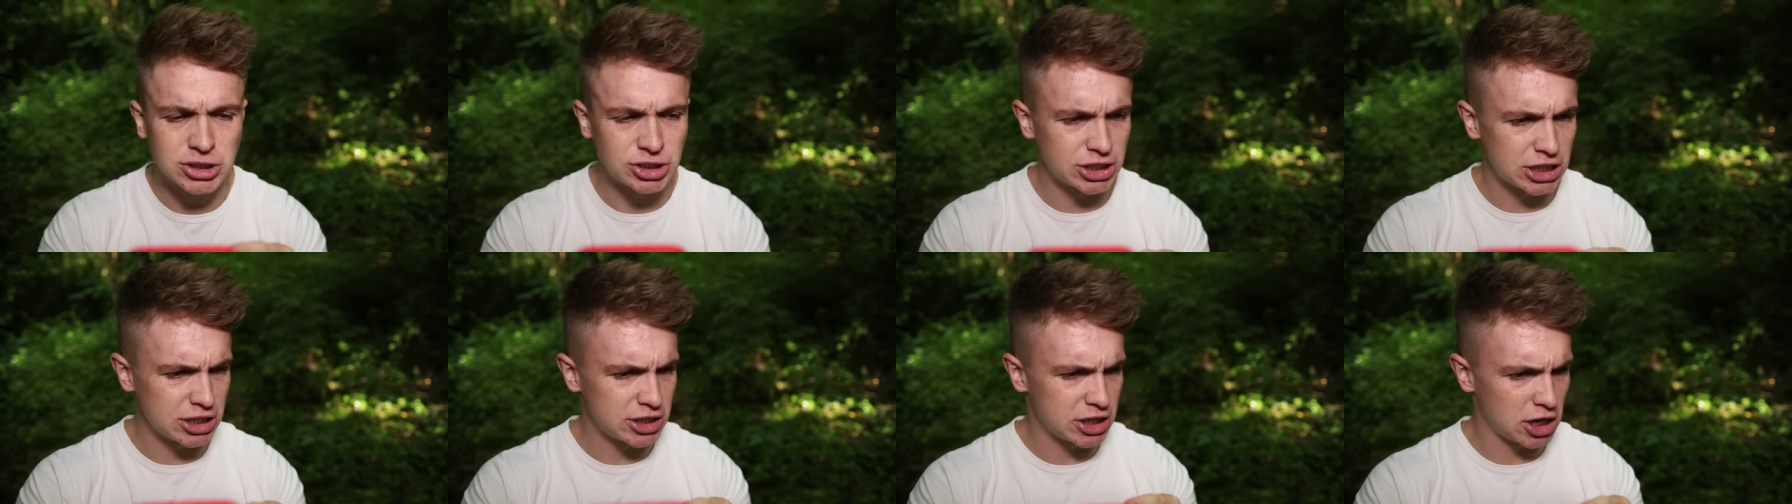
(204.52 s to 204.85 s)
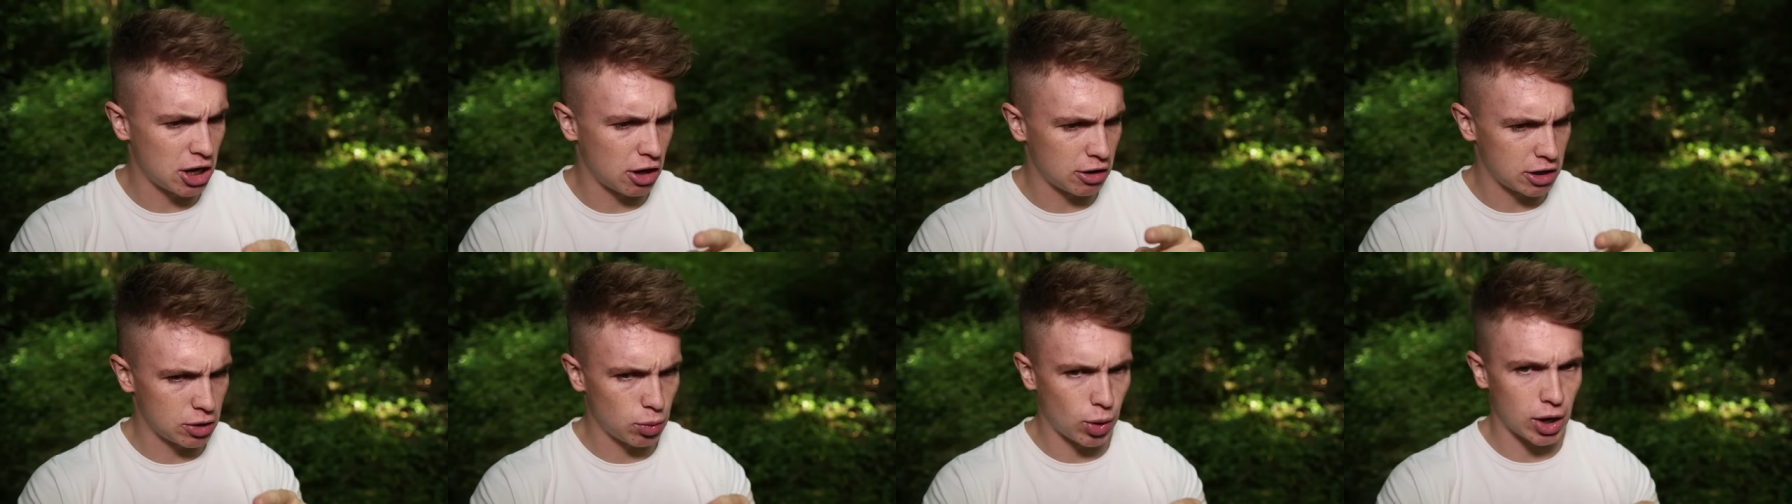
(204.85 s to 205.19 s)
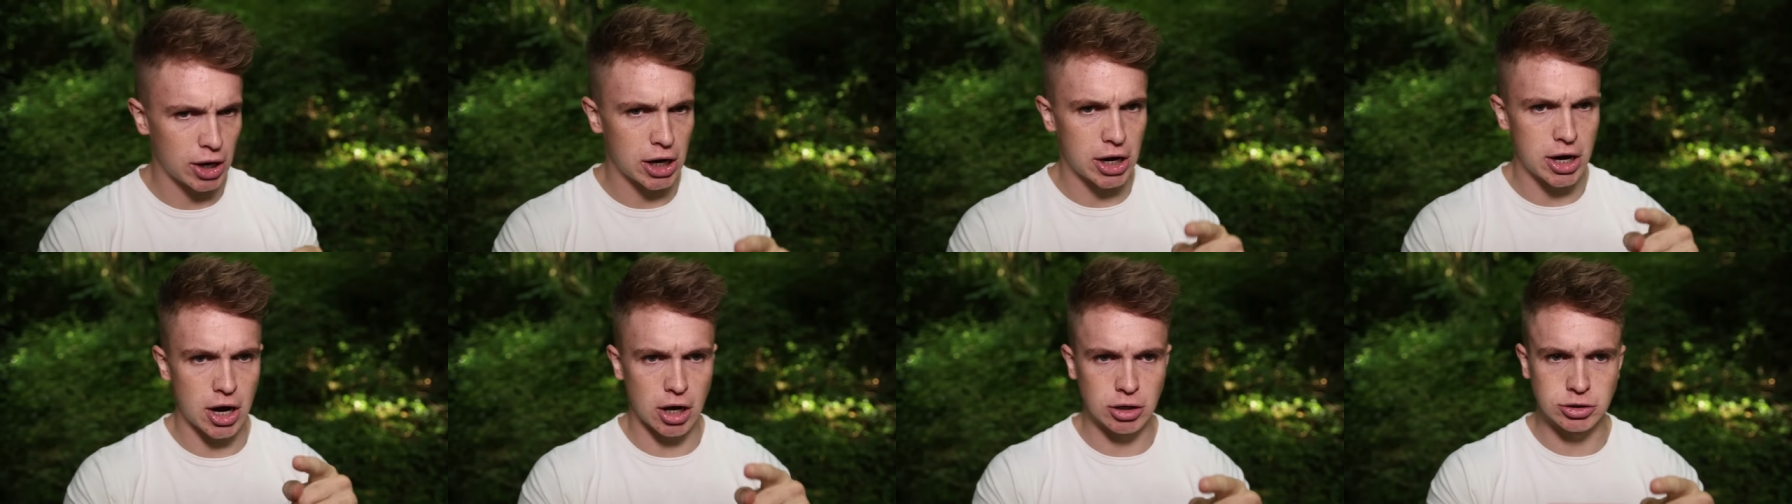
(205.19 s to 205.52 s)
is she the only one
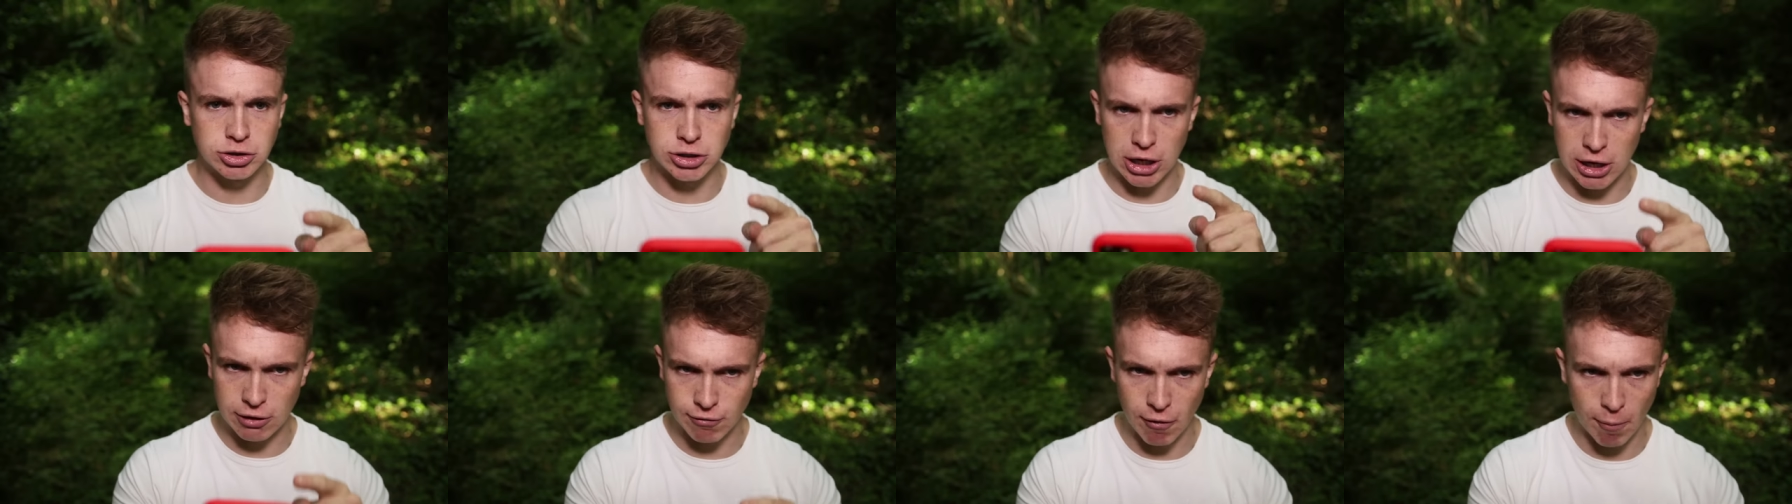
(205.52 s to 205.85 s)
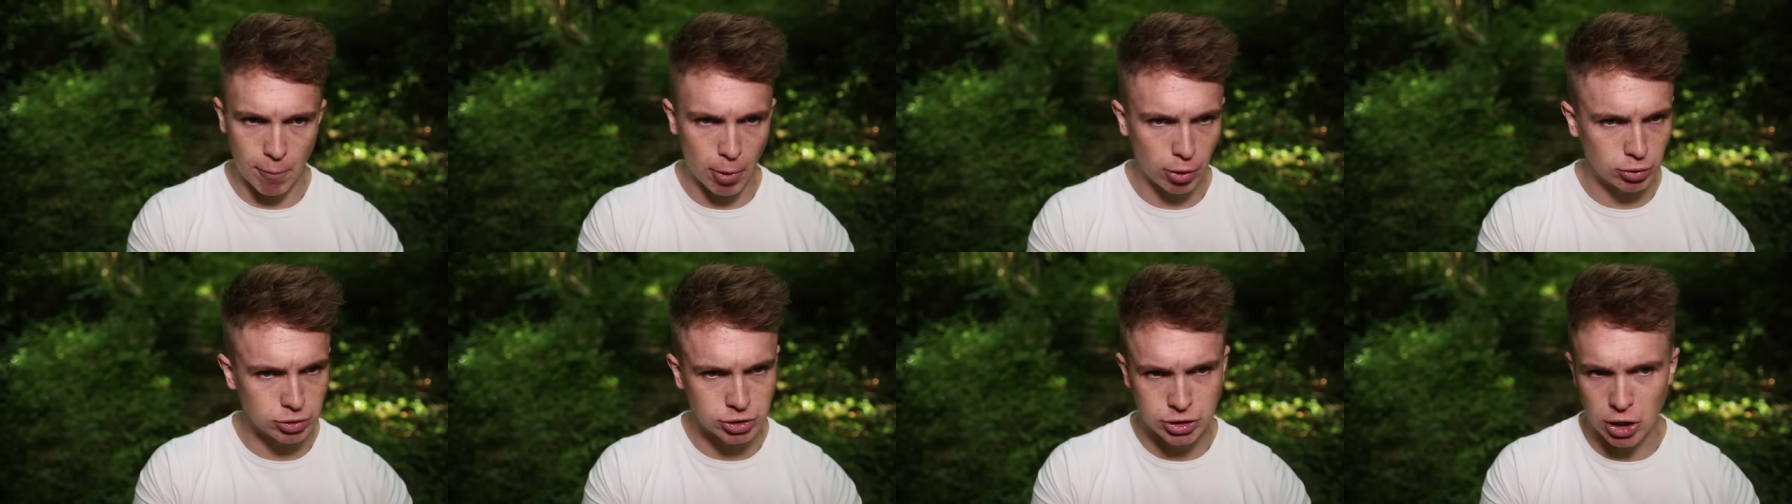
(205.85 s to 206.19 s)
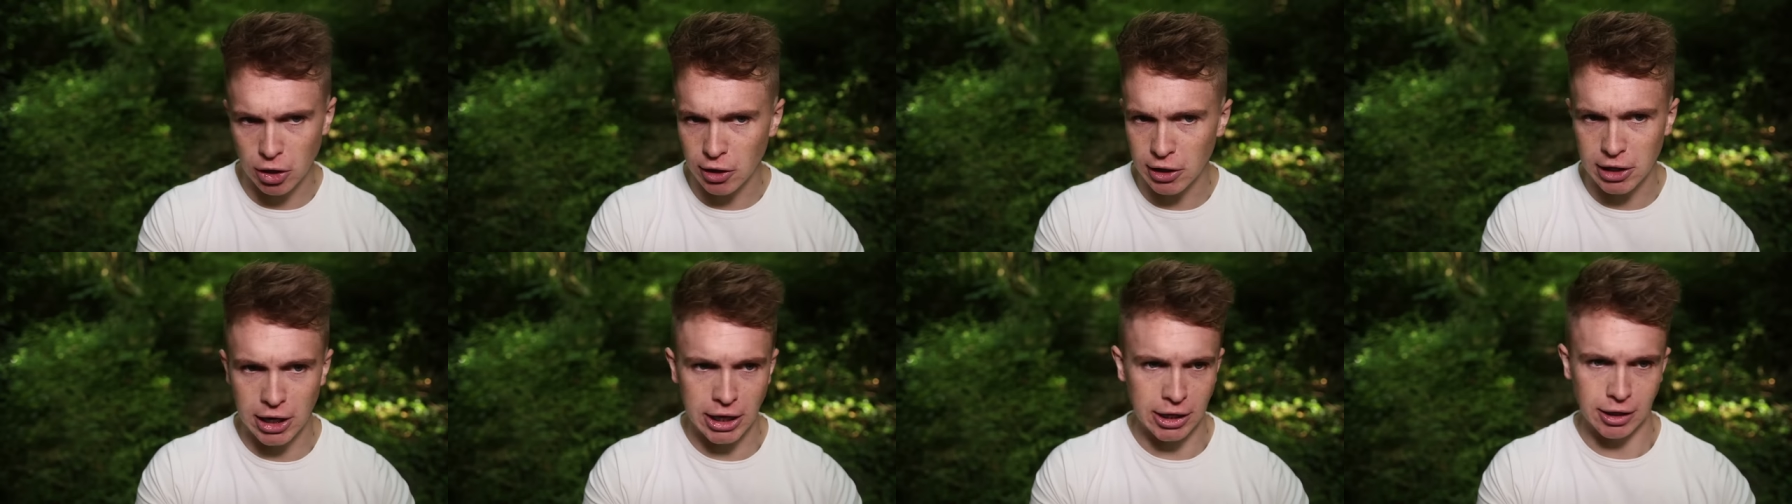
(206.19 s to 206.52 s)
that knows that Liverpool's
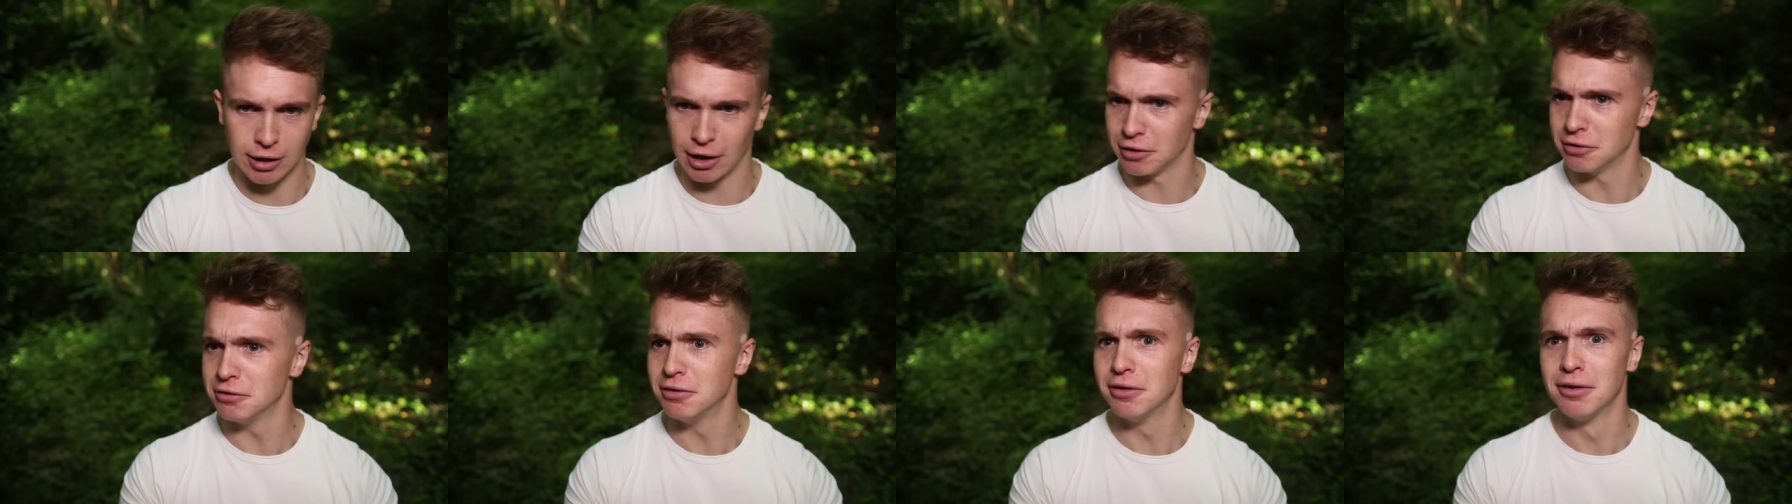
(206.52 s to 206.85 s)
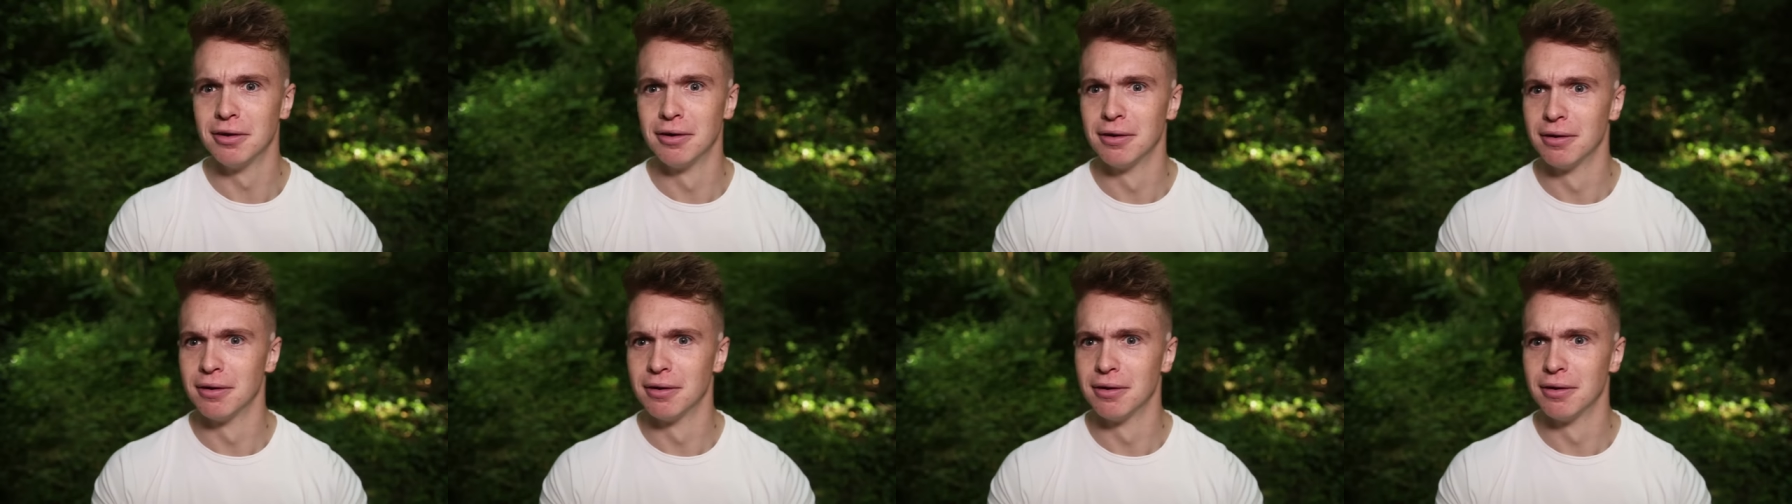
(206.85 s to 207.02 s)
not in England?